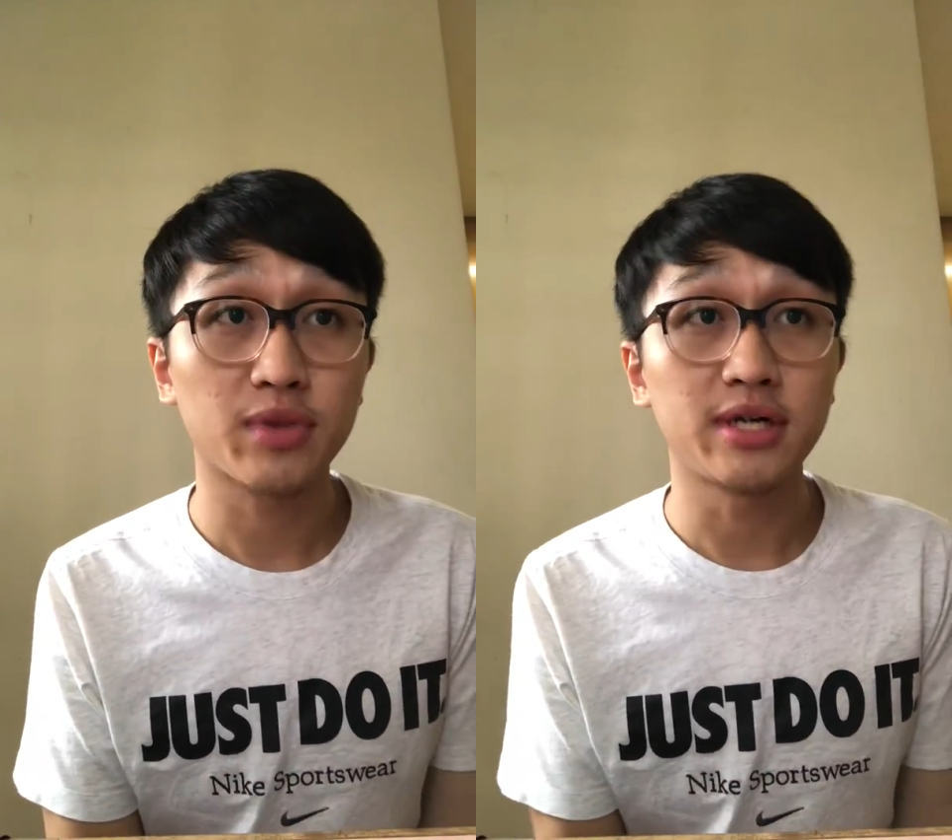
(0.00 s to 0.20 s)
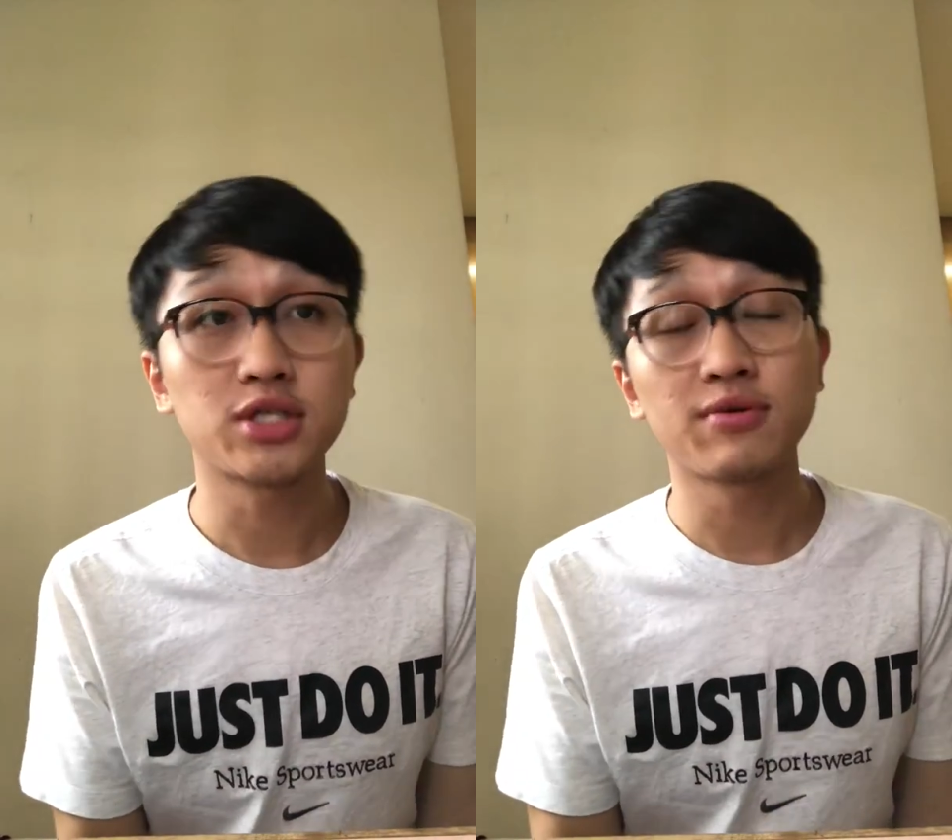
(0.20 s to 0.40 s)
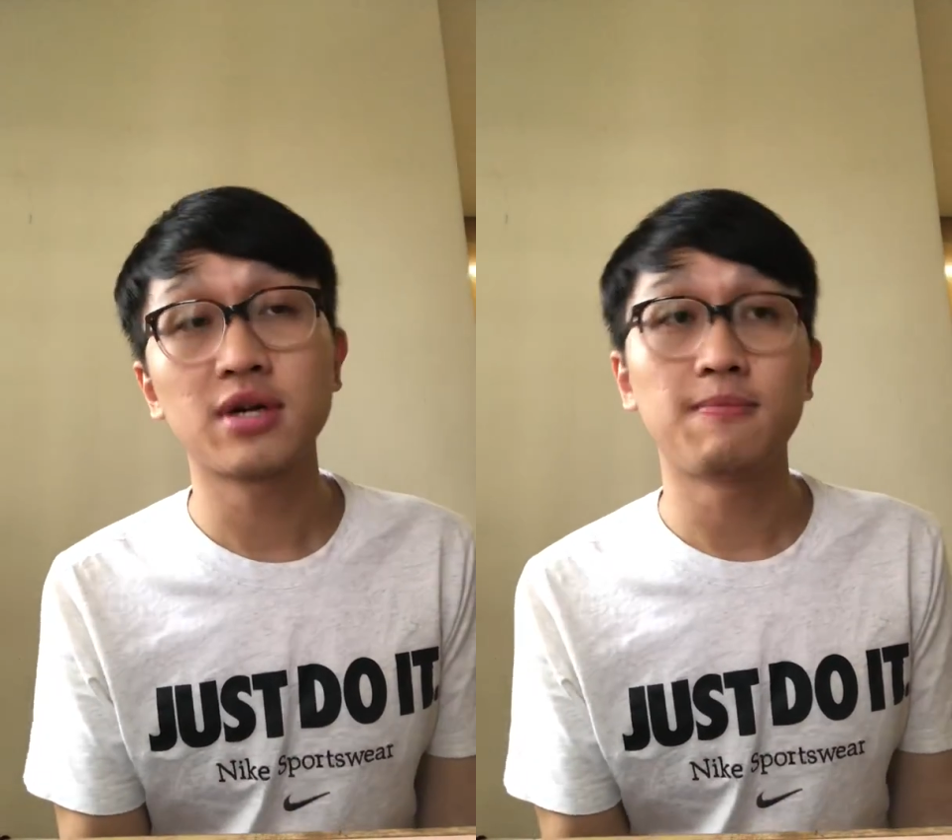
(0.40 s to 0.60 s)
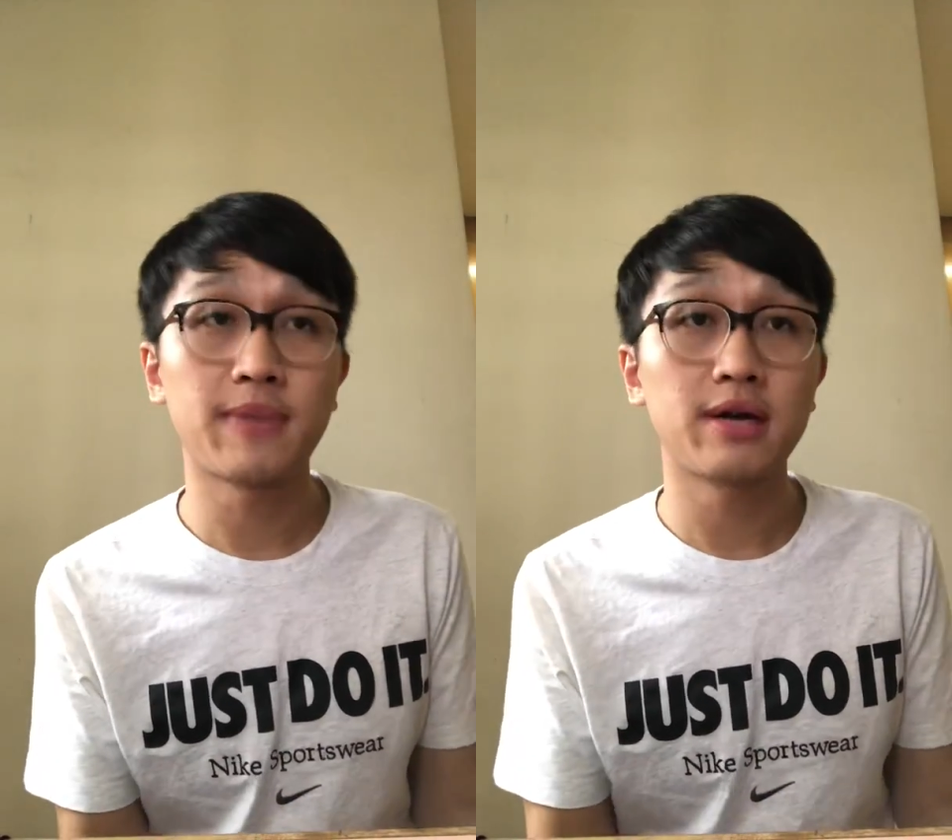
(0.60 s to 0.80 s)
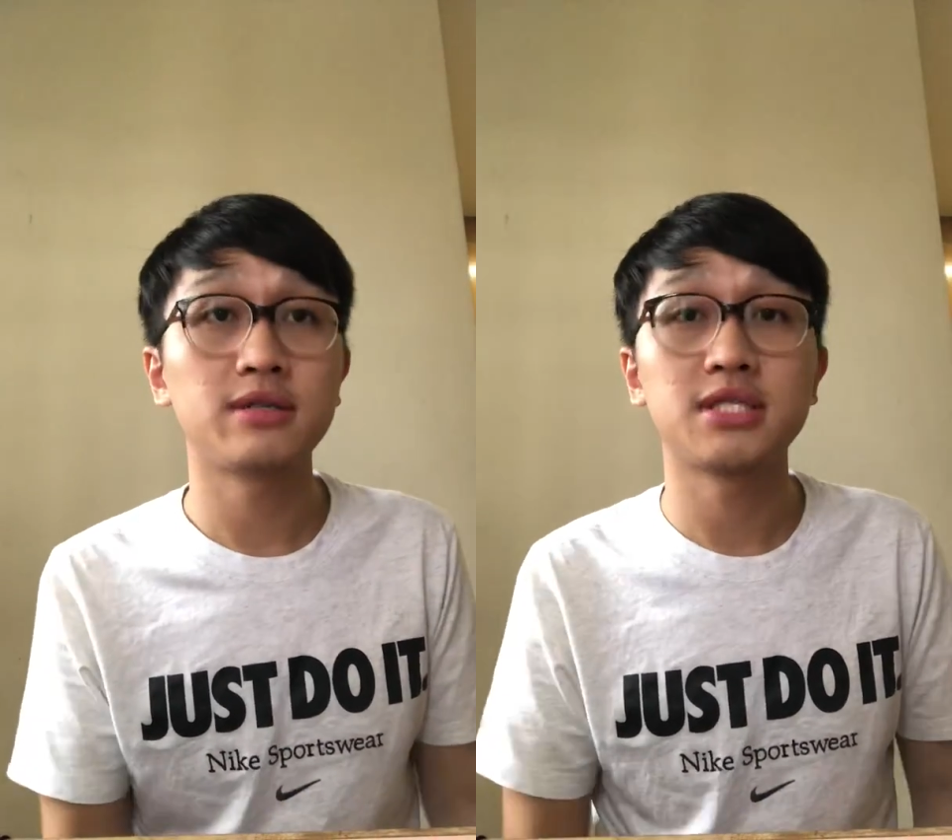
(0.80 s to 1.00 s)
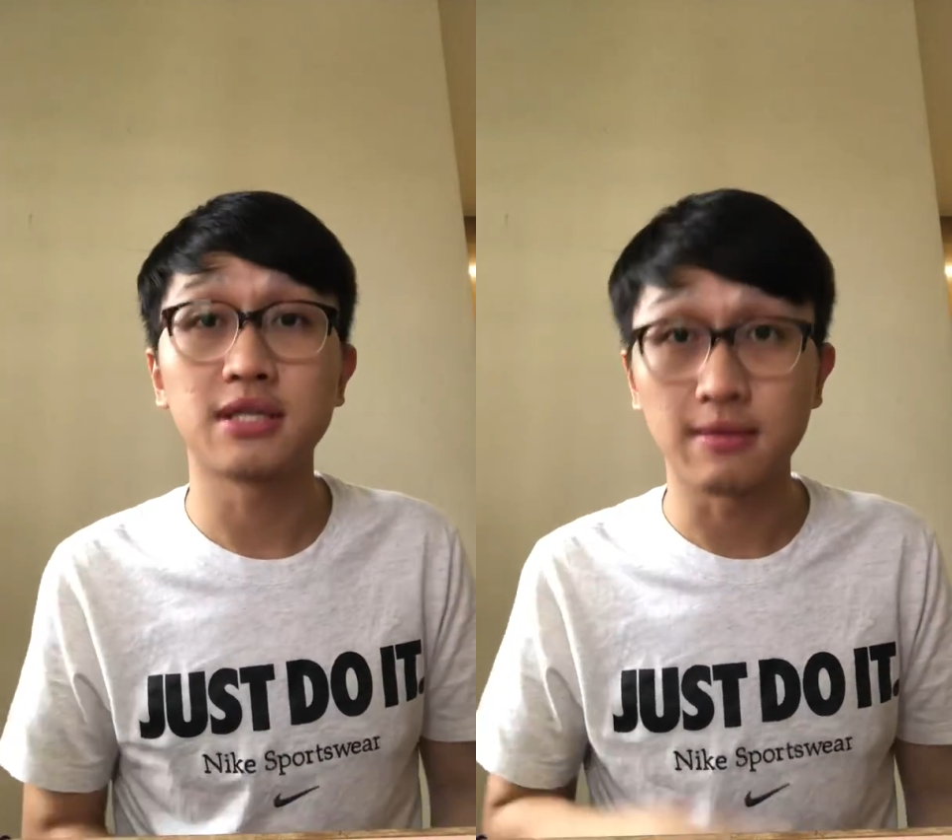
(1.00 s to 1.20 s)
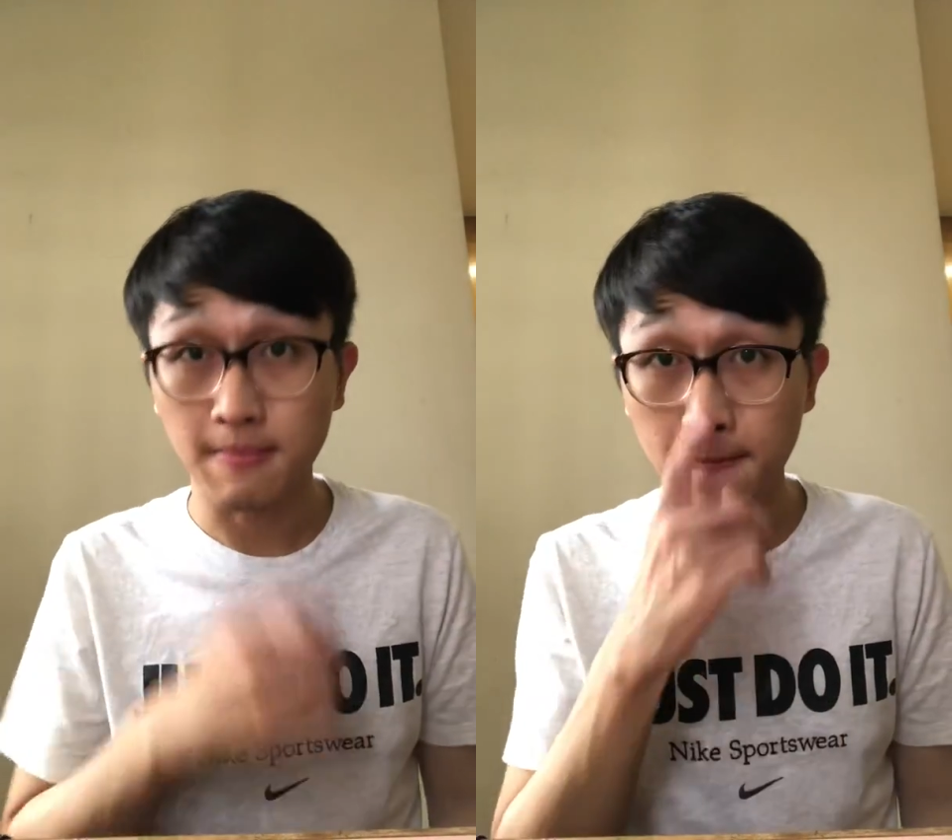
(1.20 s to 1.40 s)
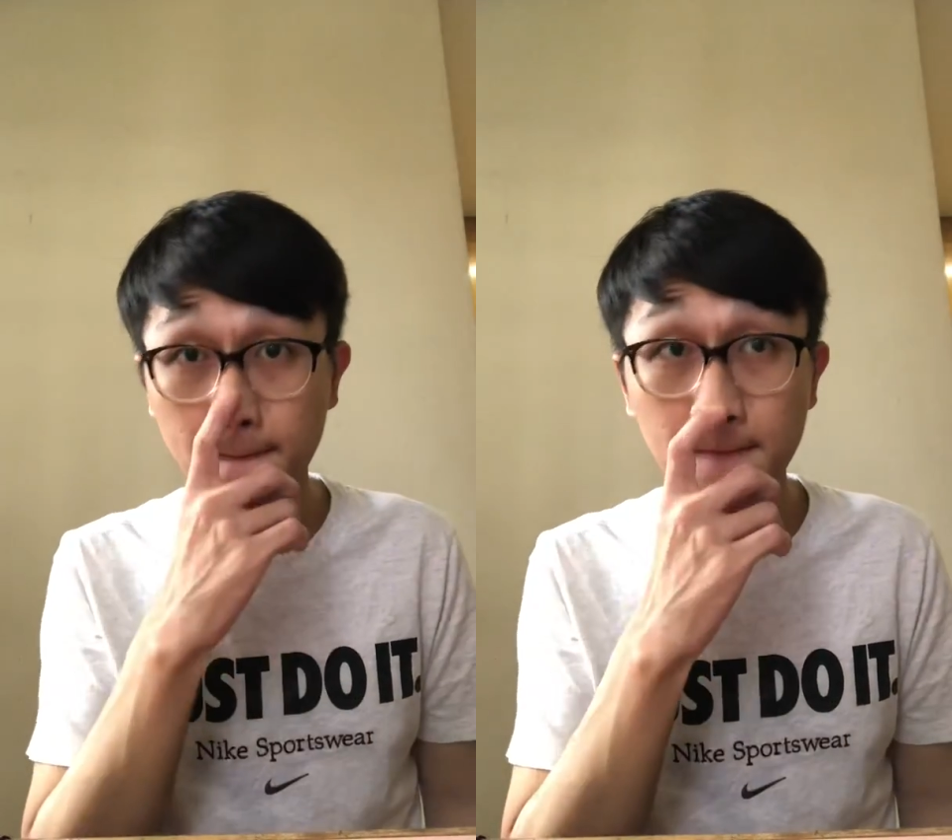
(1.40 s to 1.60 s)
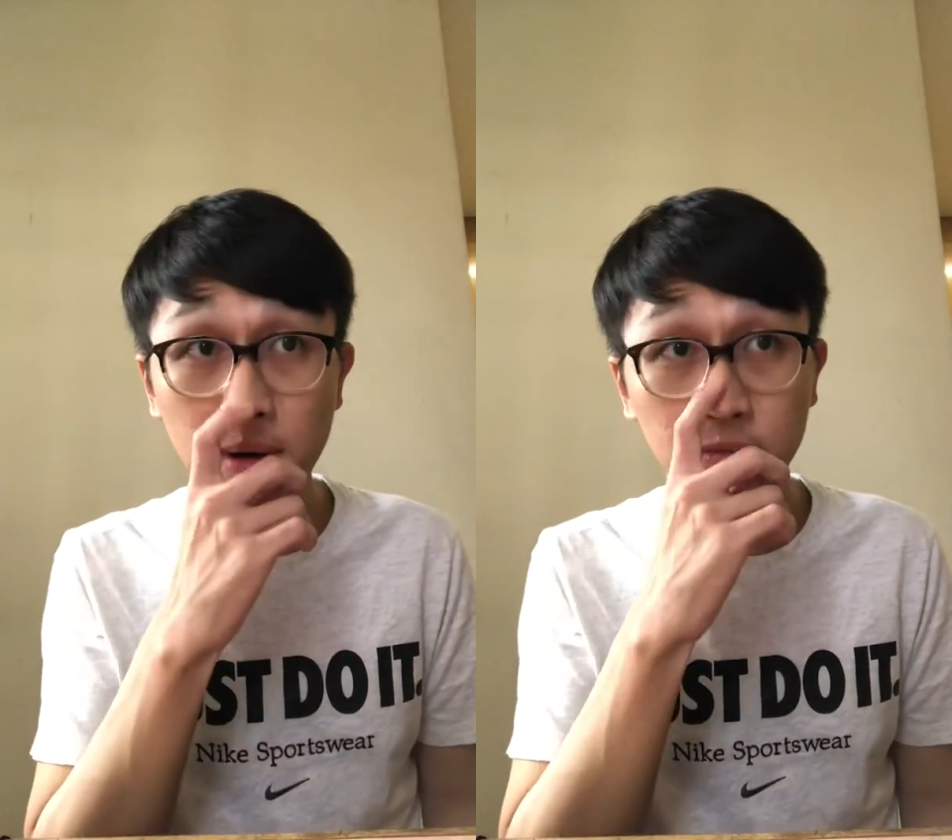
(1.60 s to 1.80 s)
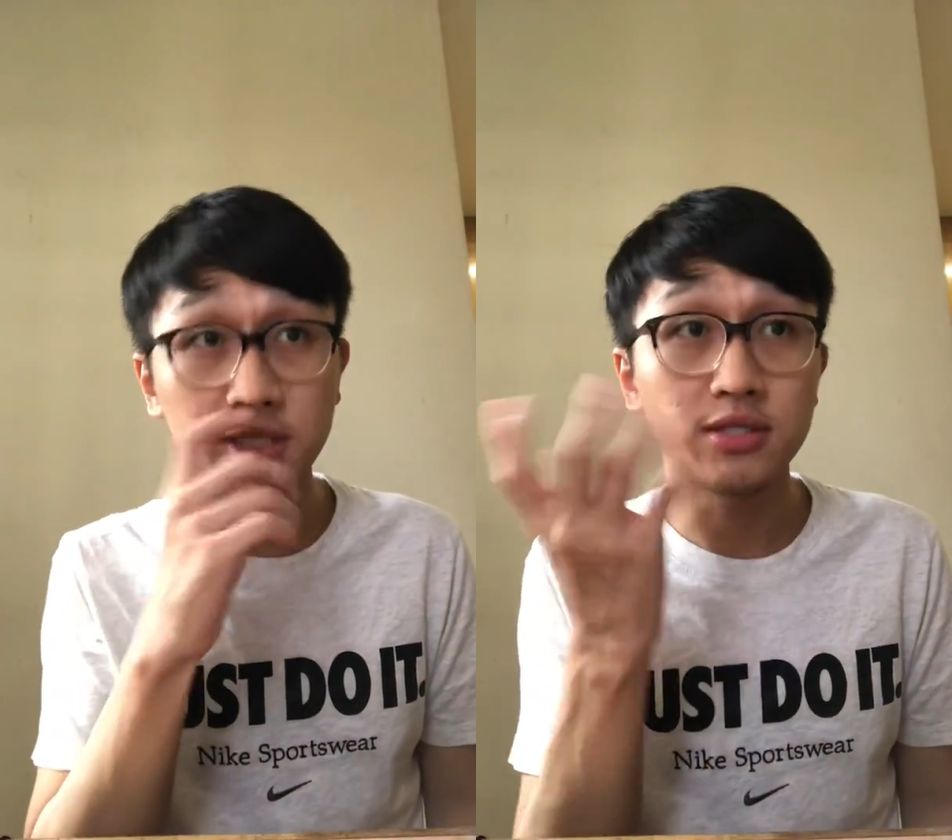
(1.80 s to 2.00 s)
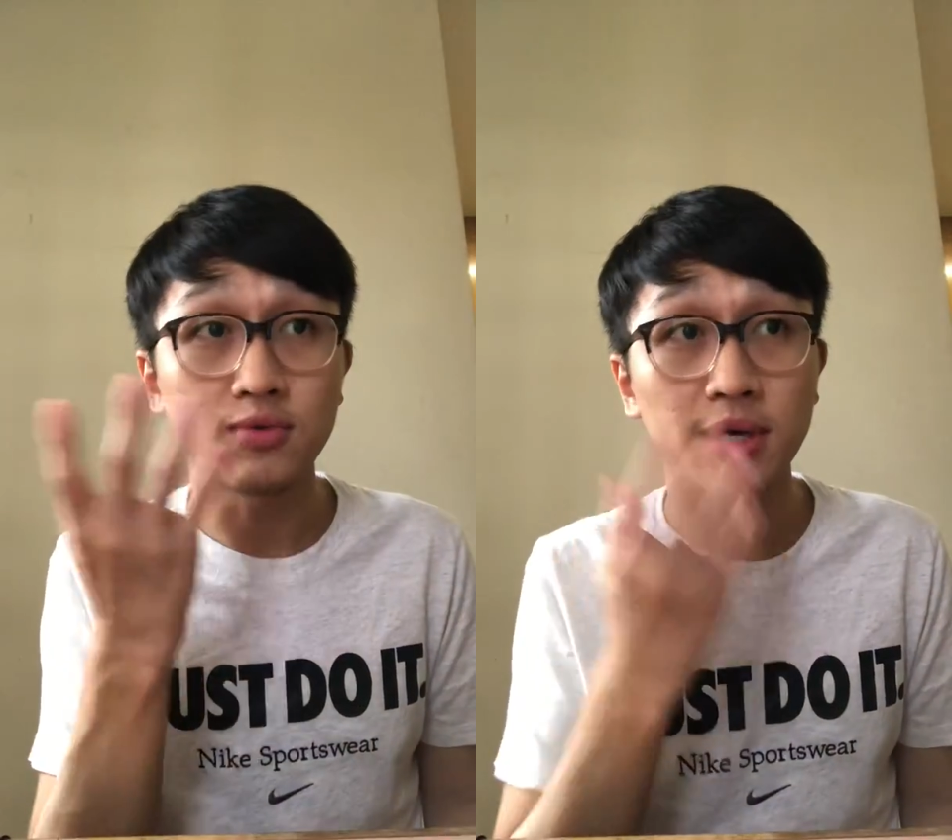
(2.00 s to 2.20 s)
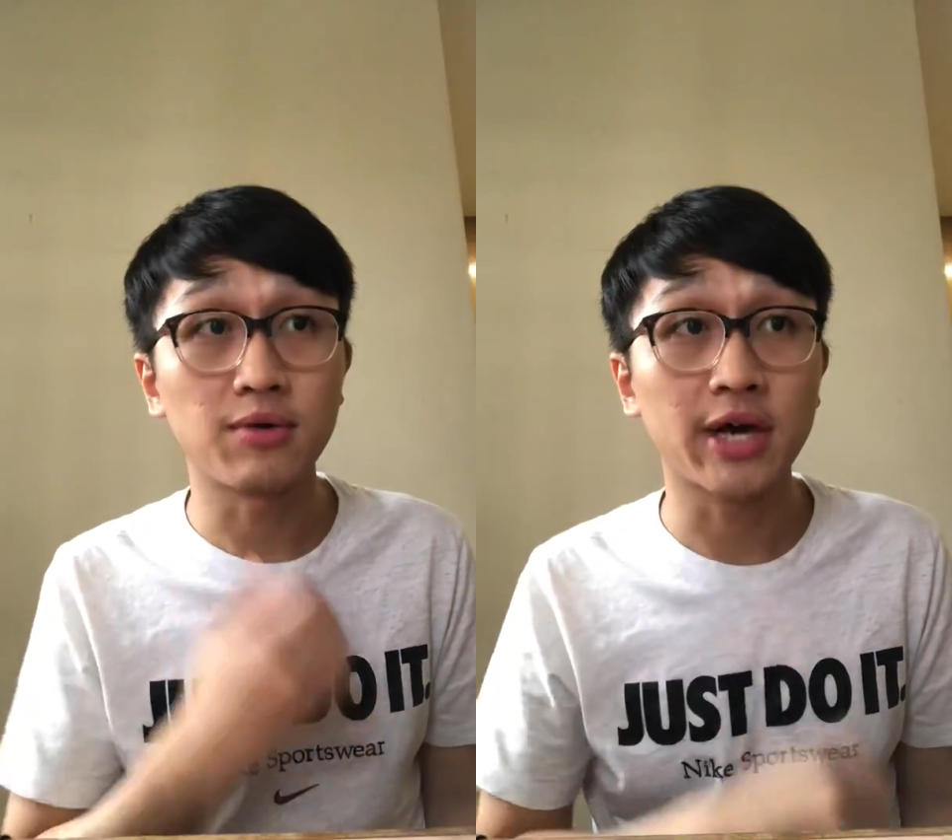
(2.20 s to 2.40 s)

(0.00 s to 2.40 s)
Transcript: So, in comparison, my money is doing